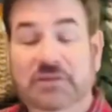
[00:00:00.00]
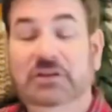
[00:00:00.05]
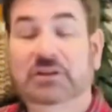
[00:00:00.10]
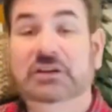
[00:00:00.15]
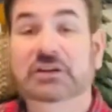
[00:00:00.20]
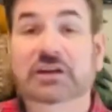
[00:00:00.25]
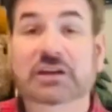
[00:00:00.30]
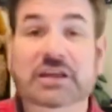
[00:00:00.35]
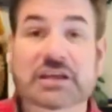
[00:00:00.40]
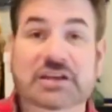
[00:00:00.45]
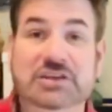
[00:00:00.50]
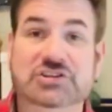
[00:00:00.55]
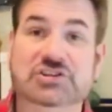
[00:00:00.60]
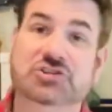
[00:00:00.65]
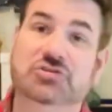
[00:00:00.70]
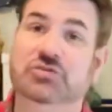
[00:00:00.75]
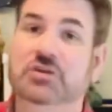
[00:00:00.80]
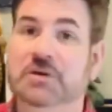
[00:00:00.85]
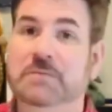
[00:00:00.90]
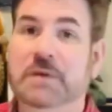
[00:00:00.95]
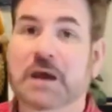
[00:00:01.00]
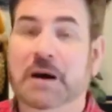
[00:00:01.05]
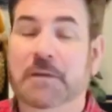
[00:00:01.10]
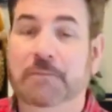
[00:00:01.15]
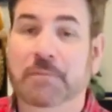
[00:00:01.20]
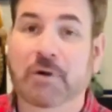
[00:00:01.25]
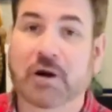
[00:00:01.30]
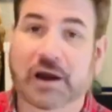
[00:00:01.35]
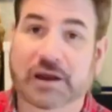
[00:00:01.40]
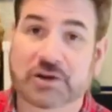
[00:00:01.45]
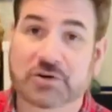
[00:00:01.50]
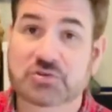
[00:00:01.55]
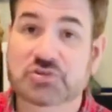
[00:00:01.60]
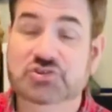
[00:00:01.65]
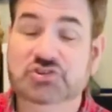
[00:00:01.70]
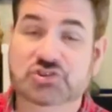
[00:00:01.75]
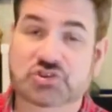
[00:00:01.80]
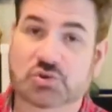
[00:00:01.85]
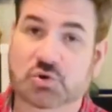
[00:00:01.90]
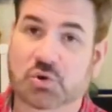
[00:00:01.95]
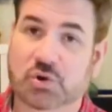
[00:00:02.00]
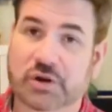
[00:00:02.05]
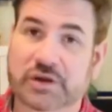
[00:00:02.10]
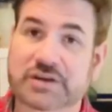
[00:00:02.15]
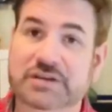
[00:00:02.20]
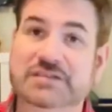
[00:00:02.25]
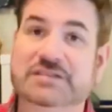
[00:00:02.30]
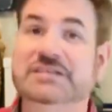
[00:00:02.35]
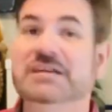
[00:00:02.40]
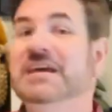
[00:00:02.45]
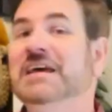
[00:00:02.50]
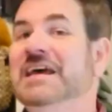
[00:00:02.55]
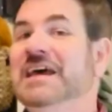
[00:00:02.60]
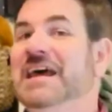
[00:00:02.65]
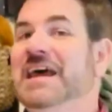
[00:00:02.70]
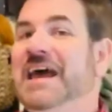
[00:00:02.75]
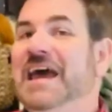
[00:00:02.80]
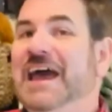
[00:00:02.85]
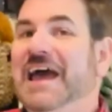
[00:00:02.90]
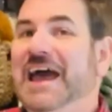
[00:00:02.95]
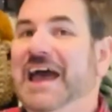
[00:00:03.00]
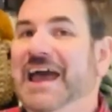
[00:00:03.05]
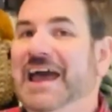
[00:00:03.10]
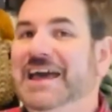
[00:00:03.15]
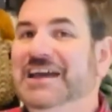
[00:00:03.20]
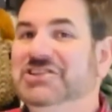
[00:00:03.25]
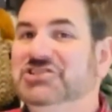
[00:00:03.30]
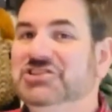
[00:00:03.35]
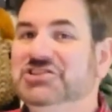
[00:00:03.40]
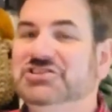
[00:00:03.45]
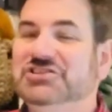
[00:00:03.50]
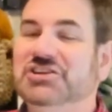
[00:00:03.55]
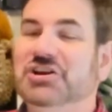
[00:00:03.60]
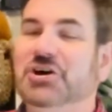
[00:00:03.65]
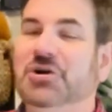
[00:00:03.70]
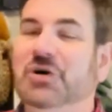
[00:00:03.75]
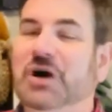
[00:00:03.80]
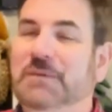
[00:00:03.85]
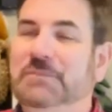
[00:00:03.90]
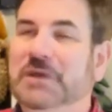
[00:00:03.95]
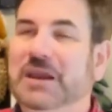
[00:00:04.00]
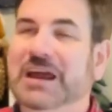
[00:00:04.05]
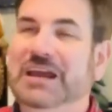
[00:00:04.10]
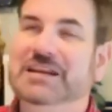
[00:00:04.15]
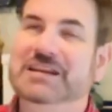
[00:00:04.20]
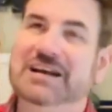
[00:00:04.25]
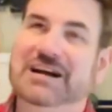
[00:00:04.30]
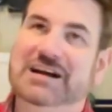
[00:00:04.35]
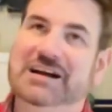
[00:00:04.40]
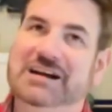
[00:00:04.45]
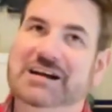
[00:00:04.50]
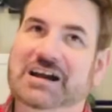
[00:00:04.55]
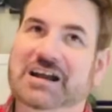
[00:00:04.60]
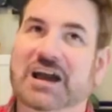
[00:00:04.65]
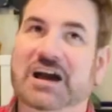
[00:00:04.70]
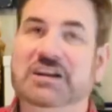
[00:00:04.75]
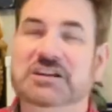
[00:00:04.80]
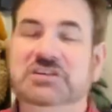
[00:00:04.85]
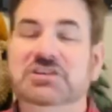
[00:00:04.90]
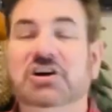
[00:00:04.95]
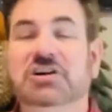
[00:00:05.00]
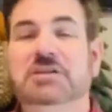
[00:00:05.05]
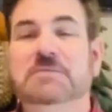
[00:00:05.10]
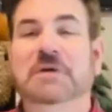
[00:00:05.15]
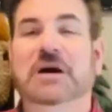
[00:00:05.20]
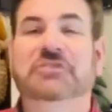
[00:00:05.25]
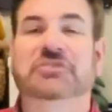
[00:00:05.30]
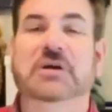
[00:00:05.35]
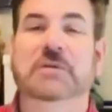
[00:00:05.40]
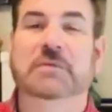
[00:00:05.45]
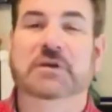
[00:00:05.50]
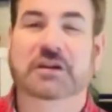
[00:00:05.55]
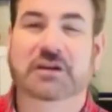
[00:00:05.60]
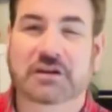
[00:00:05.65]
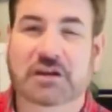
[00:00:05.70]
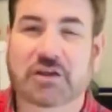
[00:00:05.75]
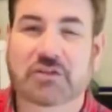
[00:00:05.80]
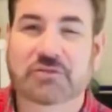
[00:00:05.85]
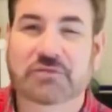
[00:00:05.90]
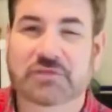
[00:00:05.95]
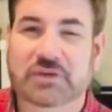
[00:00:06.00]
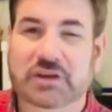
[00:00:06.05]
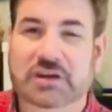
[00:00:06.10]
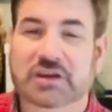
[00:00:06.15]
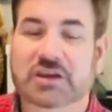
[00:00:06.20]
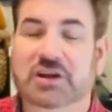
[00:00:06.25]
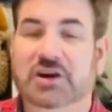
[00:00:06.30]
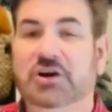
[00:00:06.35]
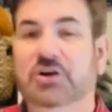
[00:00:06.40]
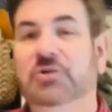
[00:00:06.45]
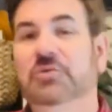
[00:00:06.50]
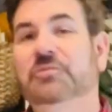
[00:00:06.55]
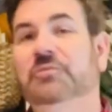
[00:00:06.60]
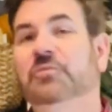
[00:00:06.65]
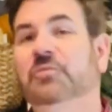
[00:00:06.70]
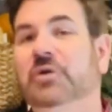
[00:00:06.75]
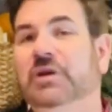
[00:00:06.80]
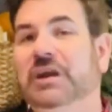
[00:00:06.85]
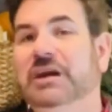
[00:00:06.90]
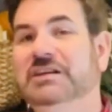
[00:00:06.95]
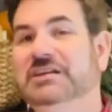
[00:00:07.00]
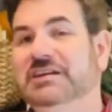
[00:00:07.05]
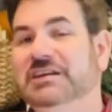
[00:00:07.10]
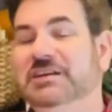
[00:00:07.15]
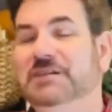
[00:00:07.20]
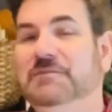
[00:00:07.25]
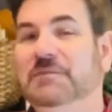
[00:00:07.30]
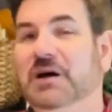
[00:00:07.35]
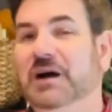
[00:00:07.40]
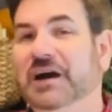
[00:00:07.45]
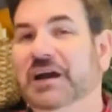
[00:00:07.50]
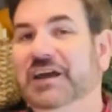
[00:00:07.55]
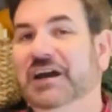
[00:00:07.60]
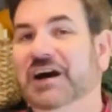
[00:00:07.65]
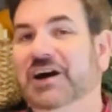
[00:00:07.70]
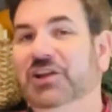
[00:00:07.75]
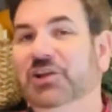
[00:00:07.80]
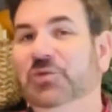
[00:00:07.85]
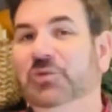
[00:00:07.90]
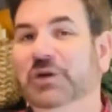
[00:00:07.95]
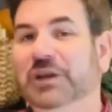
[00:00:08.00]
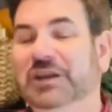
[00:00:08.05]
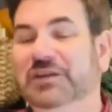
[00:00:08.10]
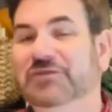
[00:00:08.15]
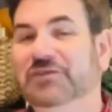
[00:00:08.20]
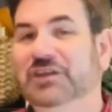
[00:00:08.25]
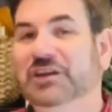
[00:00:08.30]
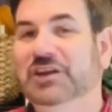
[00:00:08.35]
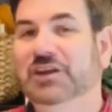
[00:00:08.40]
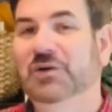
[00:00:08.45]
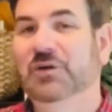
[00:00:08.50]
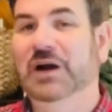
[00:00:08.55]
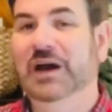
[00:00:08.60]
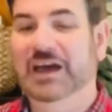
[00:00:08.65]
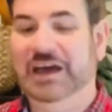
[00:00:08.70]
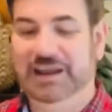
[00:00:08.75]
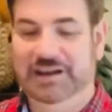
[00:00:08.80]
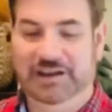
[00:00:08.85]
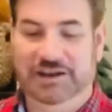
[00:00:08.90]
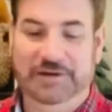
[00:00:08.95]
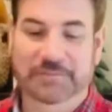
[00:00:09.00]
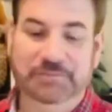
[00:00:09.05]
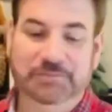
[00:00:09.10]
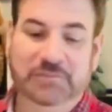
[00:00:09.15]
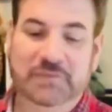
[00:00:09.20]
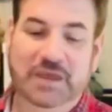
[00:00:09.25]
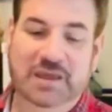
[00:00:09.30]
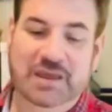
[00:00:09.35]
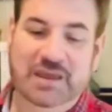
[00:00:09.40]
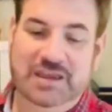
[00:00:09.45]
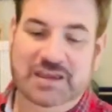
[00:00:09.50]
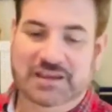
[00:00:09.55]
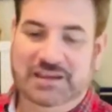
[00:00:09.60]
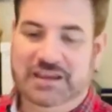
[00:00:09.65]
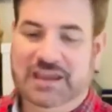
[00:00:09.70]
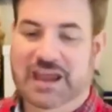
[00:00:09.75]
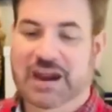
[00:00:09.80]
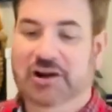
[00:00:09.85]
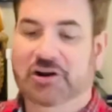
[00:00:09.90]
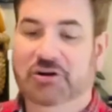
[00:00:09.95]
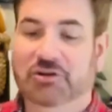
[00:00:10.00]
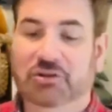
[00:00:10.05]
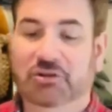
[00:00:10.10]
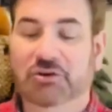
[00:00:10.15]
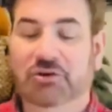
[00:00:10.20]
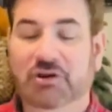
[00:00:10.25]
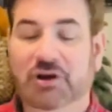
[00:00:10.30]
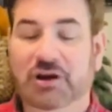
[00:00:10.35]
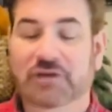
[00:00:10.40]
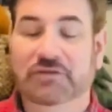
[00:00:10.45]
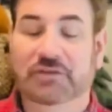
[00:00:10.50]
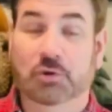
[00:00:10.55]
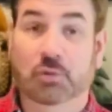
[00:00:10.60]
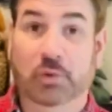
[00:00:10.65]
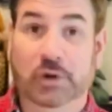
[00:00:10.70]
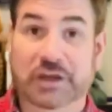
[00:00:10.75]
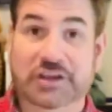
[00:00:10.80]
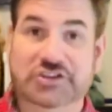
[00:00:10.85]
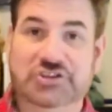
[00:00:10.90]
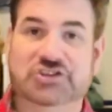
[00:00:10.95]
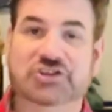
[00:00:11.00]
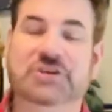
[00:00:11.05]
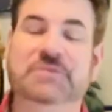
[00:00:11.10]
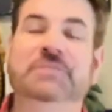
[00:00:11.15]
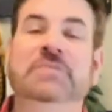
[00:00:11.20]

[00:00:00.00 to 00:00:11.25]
a little history about Byers Choice, and just so, I kind of talked about them in another video. When I did my Halloween video, I had a caroler of a witch,